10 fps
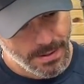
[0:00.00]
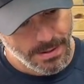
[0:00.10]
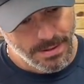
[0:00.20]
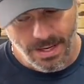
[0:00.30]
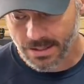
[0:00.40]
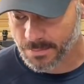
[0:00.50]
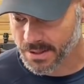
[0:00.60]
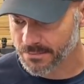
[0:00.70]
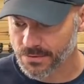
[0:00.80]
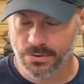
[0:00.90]
Not to be
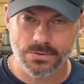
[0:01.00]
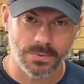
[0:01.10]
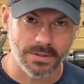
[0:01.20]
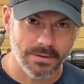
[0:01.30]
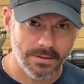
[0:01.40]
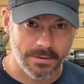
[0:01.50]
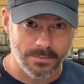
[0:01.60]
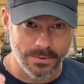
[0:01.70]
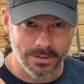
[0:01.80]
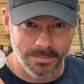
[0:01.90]
confused with
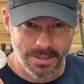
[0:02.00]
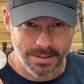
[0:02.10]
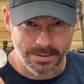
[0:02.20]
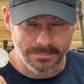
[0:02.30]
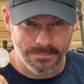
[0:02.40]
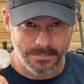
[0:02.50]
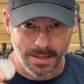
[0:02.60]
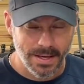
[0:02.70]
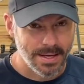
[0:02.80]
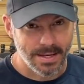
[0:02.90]
real money.
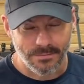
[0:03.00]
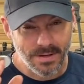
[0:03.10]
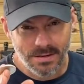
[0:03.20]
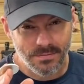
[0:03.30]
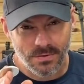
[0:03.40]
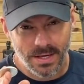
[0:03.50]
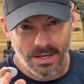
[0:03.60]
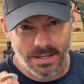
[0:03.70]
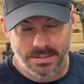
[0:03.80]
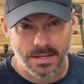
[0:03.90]
And if any of you
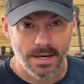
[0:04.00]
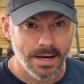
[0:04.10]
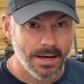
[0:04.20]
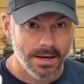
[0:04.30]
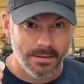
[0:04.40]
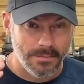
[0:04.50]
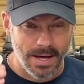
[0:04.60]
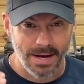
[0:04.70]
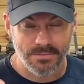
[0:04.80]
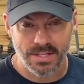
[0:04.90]
guys
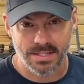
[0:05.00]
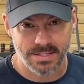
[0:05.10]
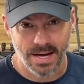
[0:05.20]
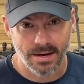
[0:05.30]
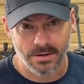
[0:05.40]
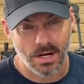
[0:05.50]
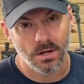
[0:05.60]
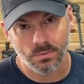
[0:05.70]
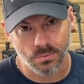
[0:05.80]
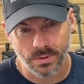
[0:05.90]
have the desire to
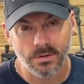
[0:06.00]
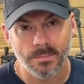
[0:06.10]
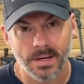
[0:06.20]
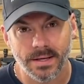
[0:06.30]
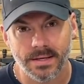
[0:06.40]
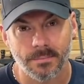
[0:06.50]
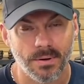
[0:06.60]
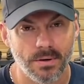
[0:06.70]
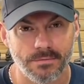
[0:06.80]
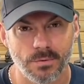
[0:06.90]
hold real money in a
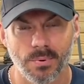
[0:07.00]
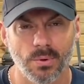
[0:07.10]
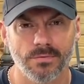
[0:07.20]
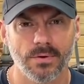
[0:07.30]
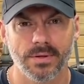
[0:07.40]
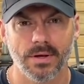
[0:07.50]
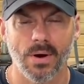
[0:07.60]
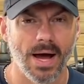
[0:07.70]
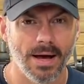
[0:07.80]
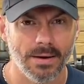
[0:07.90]
part of your portfolio,
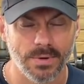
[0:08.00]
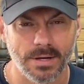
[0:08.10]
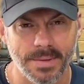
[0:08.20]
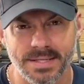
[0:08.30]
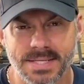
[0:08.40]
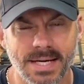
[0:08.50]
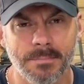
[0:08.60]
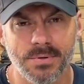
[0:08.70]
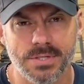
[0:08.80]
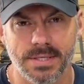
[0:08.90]
I recommend
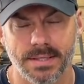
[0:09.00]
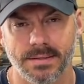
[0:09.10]
10%.